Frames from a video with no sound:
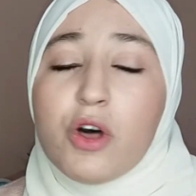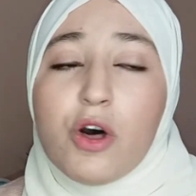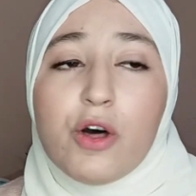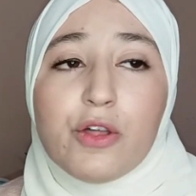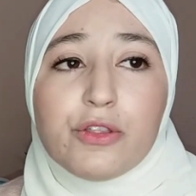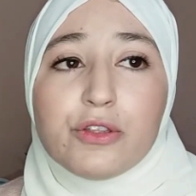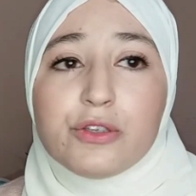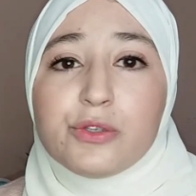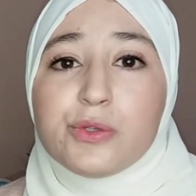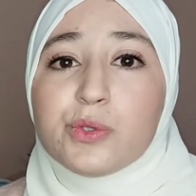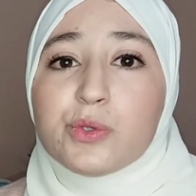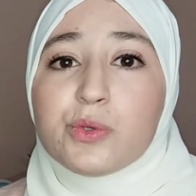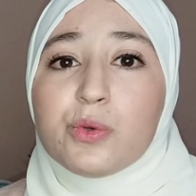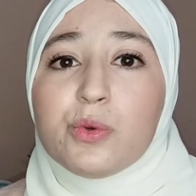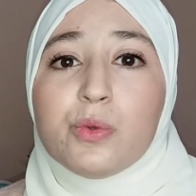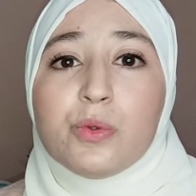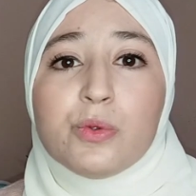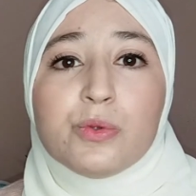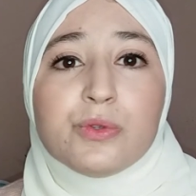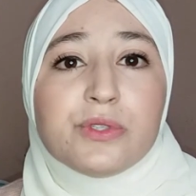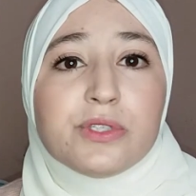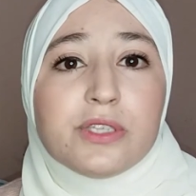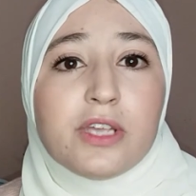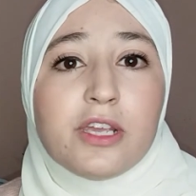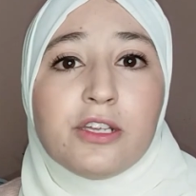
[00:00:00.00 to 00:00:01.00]
other
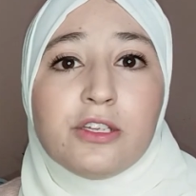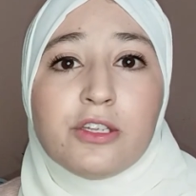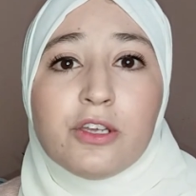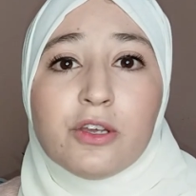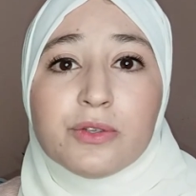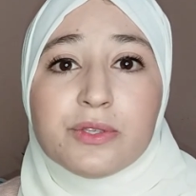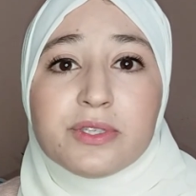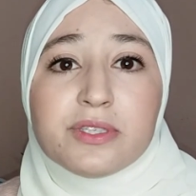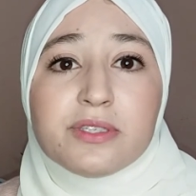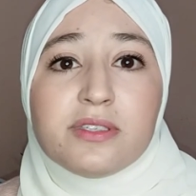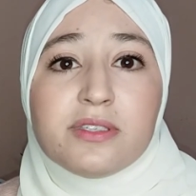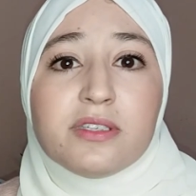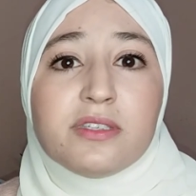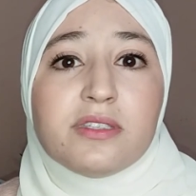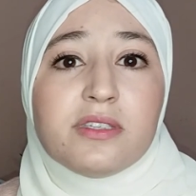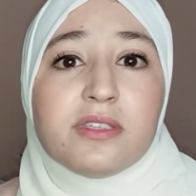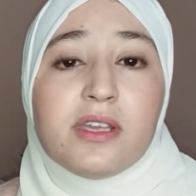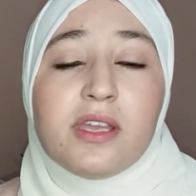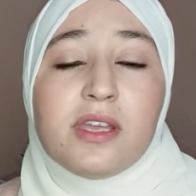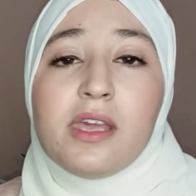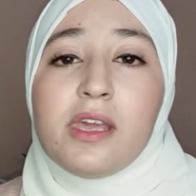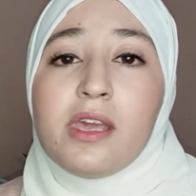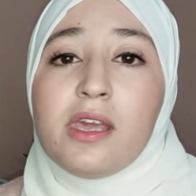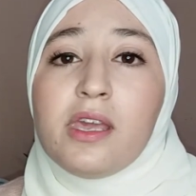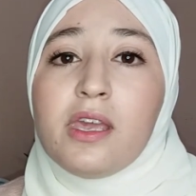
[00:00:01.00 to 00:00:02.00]
schools in your
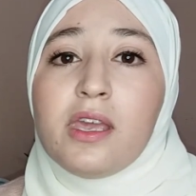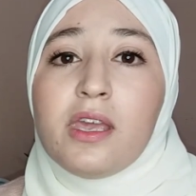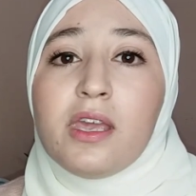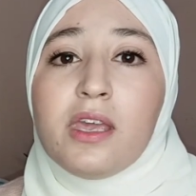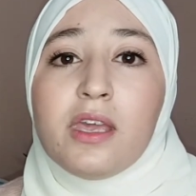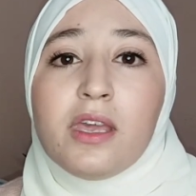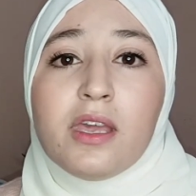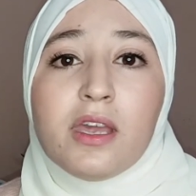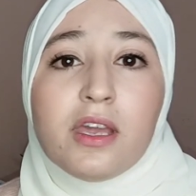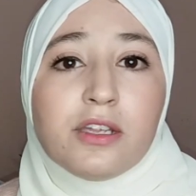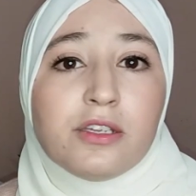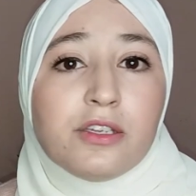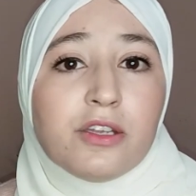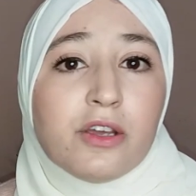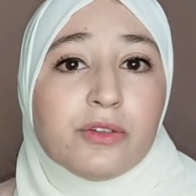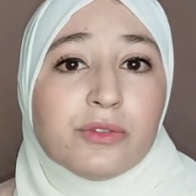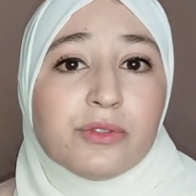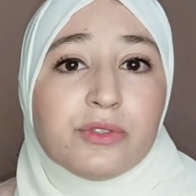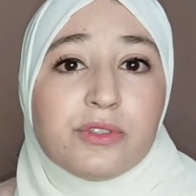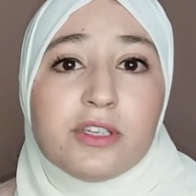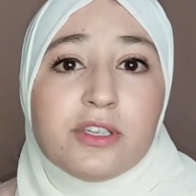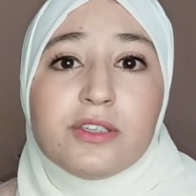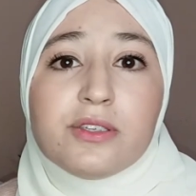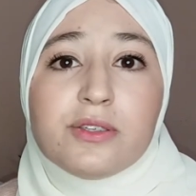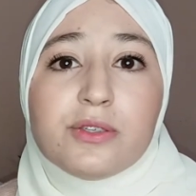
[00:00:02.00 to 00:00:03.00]
city, in your
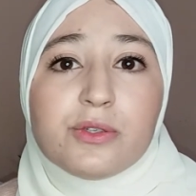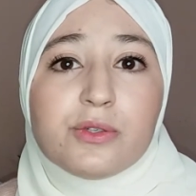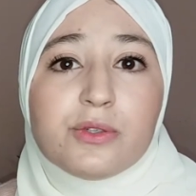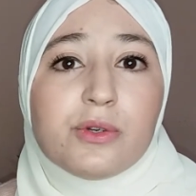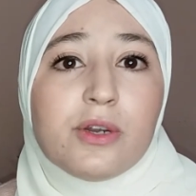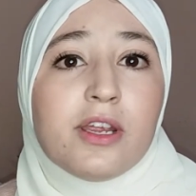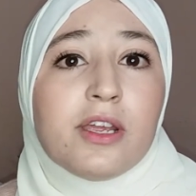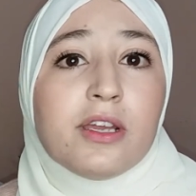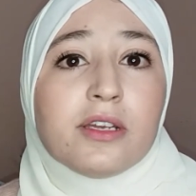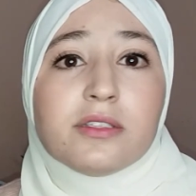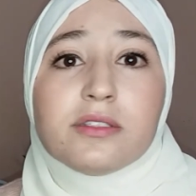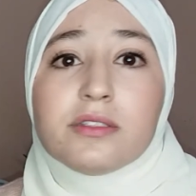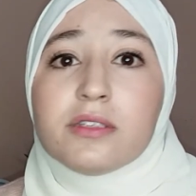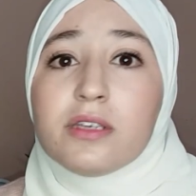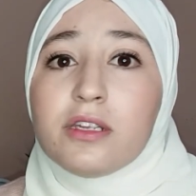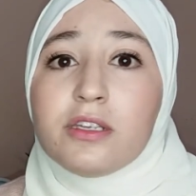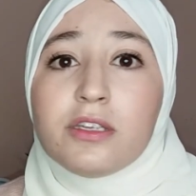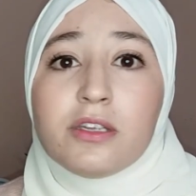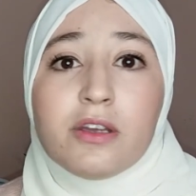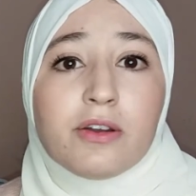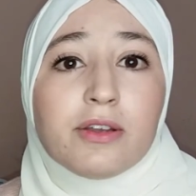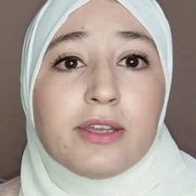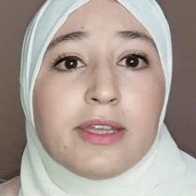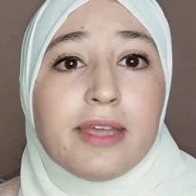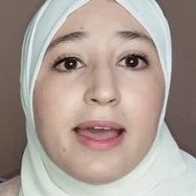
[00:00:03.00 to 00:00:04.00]
district,
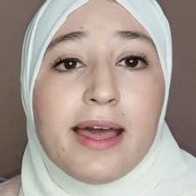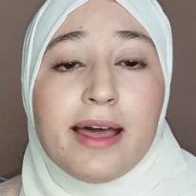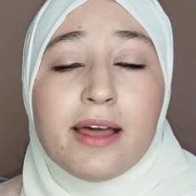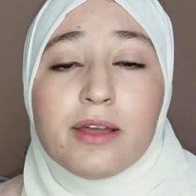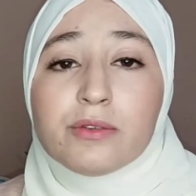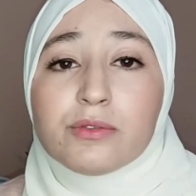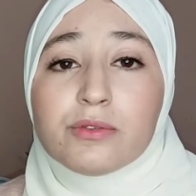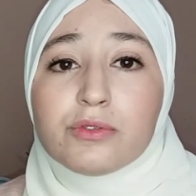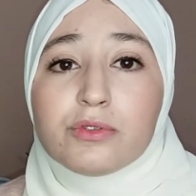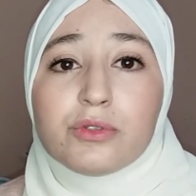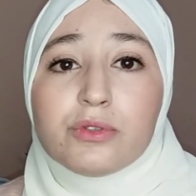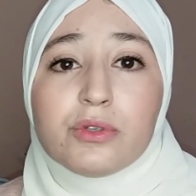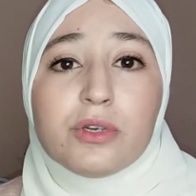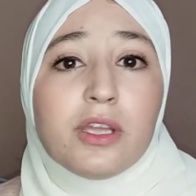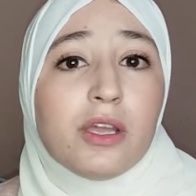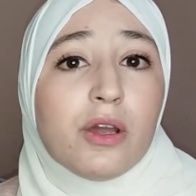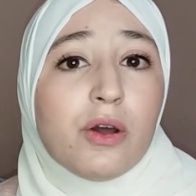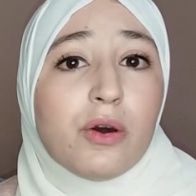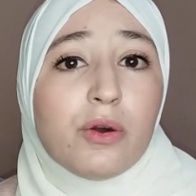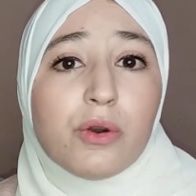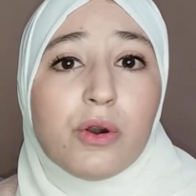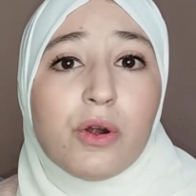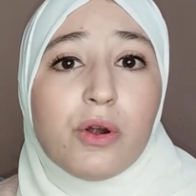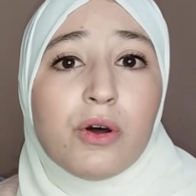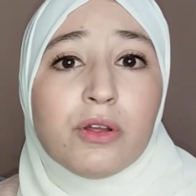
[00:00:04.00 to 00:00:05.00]
in your country,
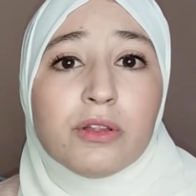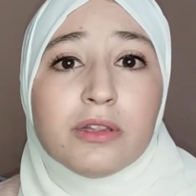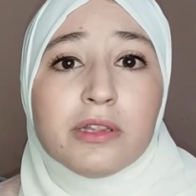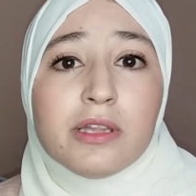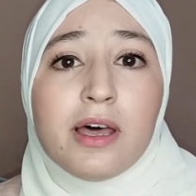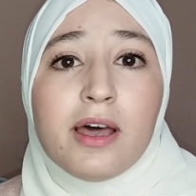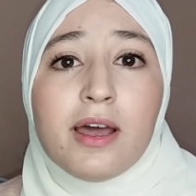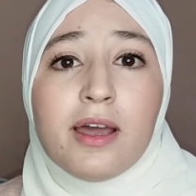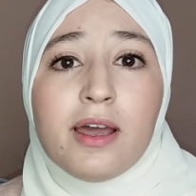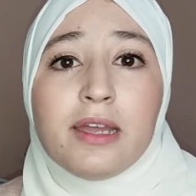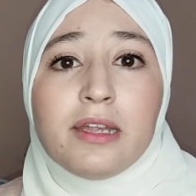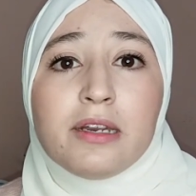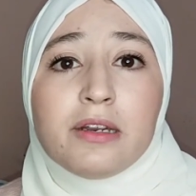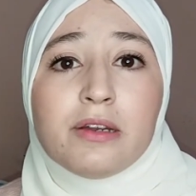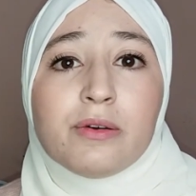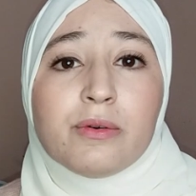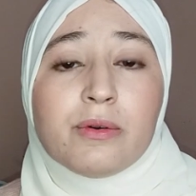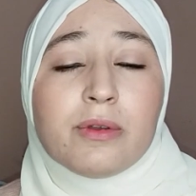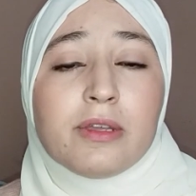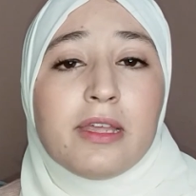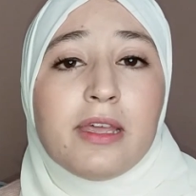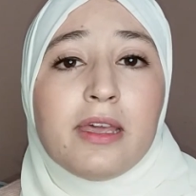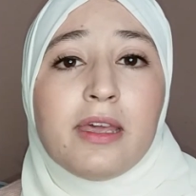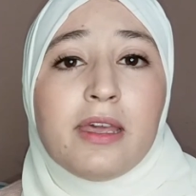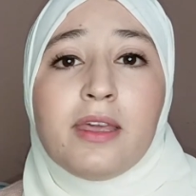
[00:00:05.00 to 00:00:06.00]
or online,
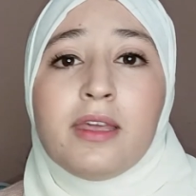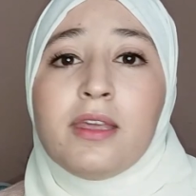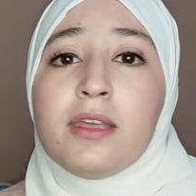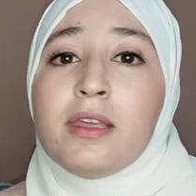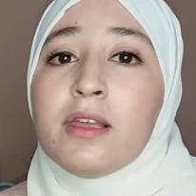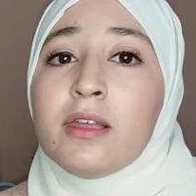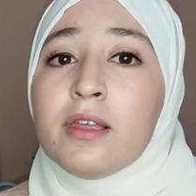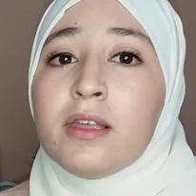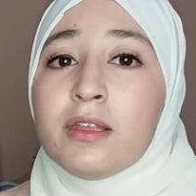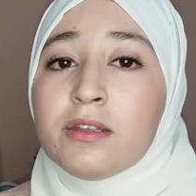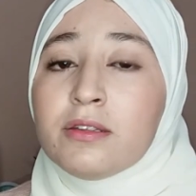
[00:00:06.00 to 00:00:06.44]
okay?